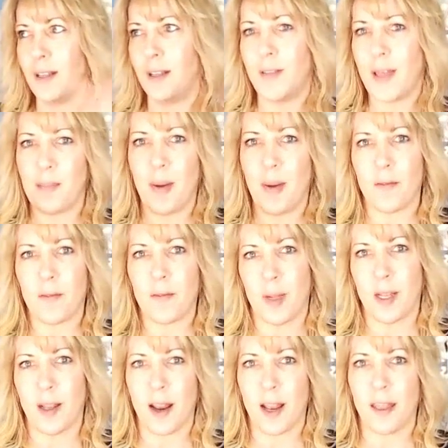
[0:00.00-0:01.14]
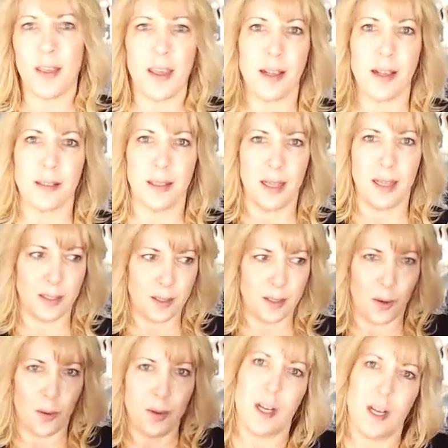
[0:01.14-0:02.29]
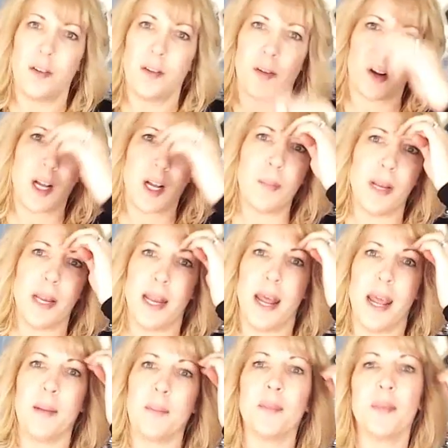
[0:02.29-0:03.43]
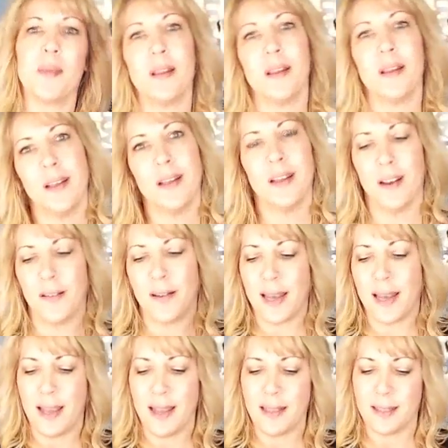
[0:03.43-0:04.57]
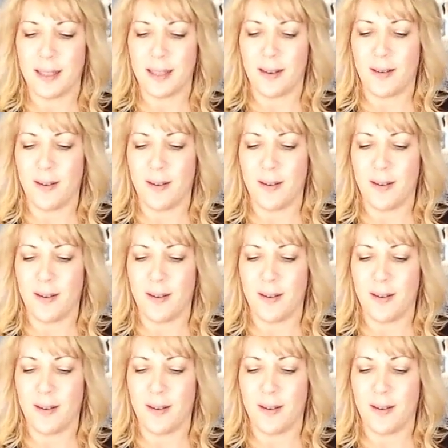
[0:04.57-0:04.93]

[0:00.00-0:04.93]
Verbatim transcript: they bought from a lot of things and then sold it under their company name. Okay, so,